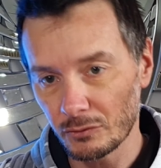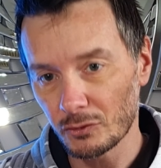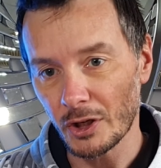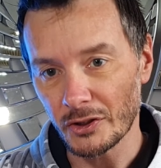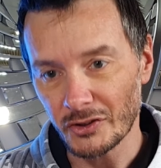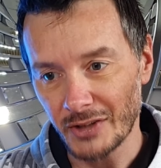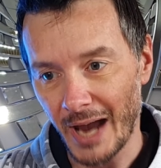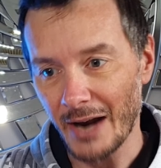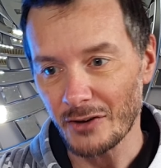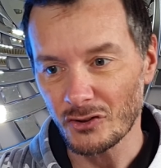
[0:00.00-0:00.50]

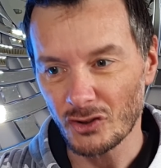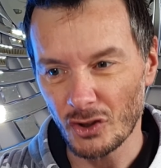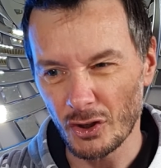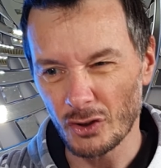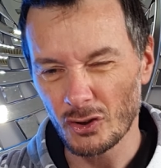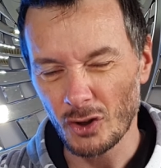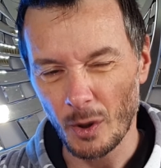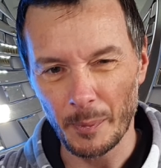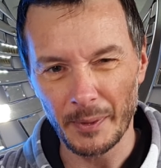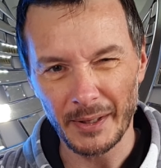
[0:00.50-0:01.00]
attached to
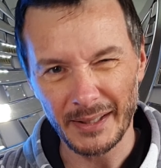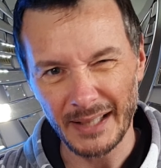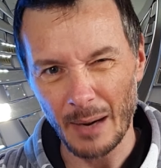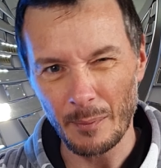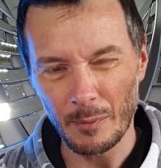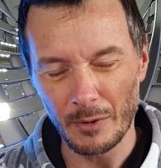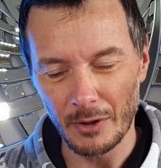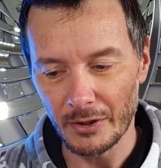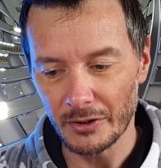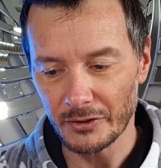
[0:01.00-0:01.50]
the top of the
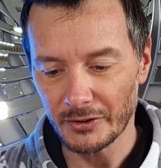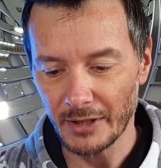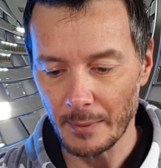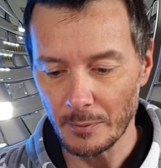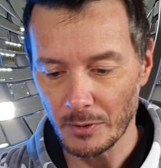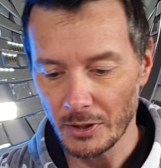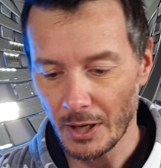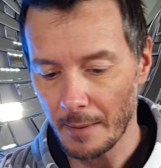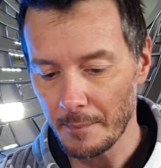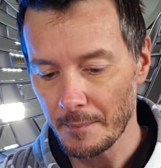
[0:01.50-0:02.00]
camera at the
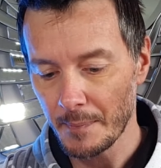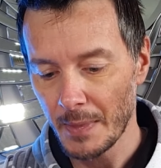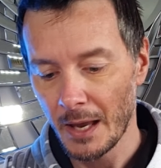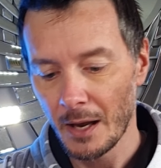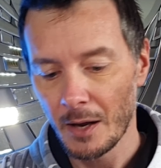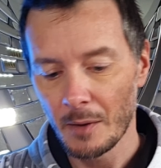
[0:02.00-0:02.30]
same time.